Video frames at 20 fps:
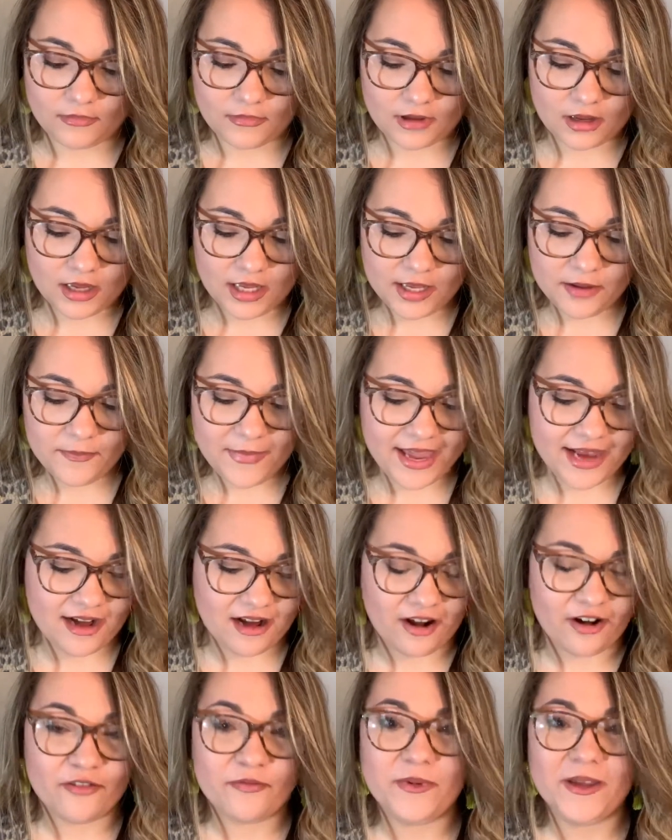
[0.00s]
It may not
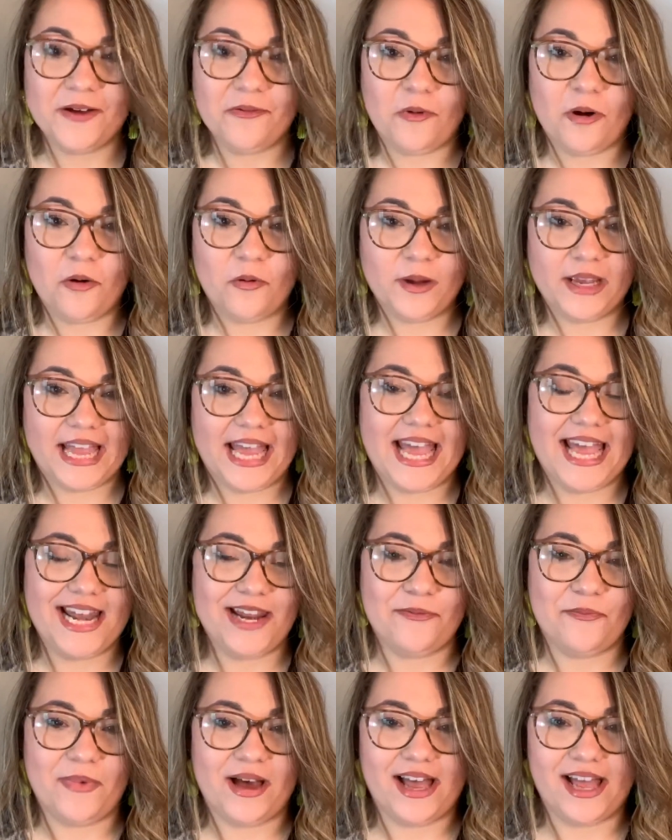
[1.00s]
have been what we had in
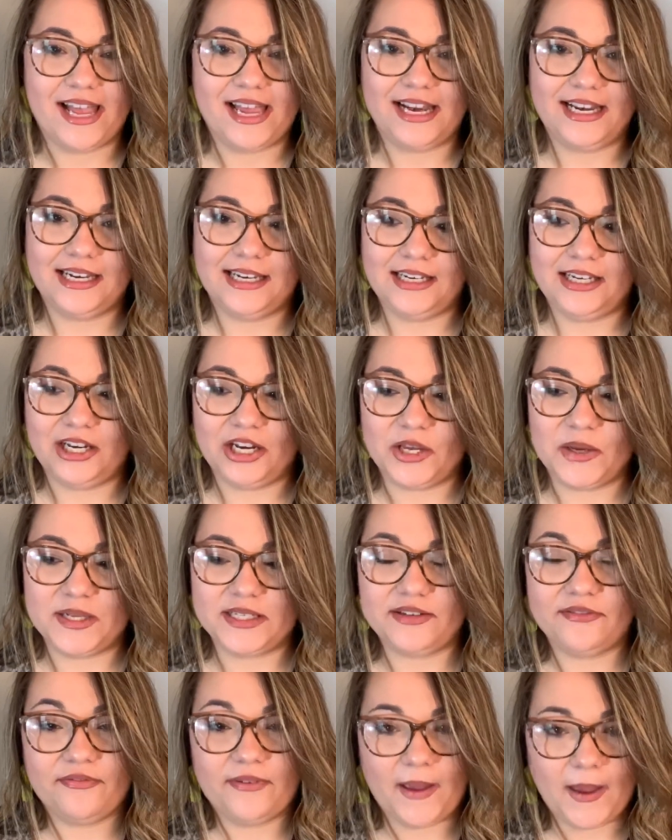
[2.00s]
mind, you know, as a
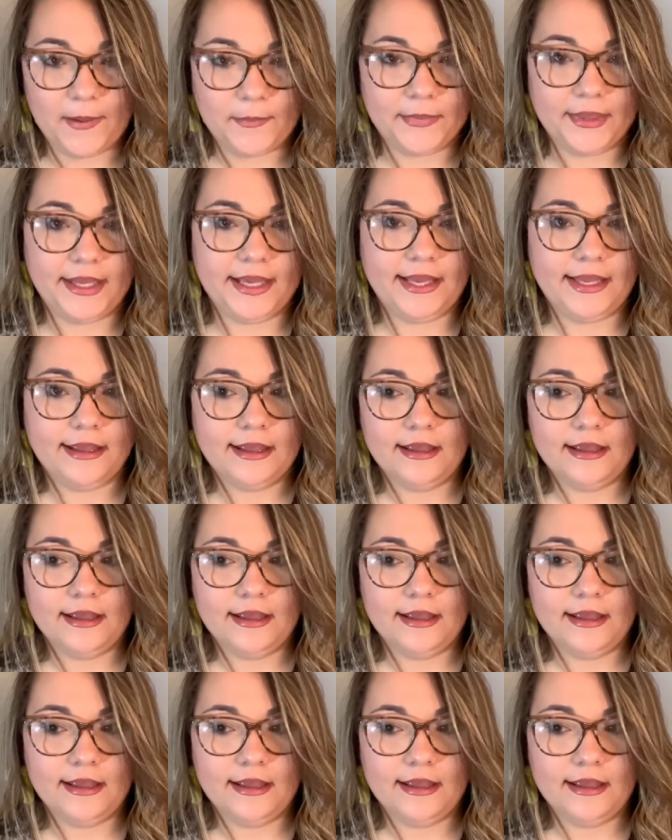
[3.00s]
family,